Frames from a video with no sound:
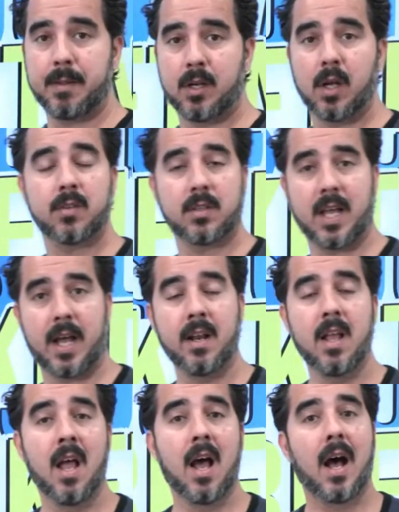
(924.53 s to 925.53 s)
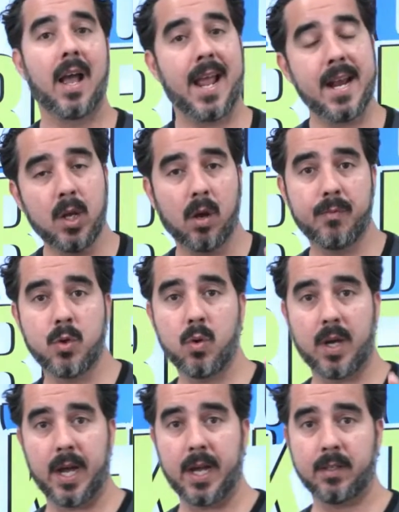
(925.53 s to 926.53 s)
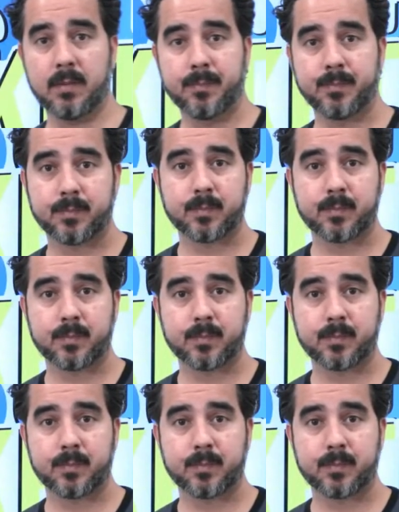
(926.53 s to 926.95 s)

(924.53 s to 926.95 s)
And because of that, any of you guys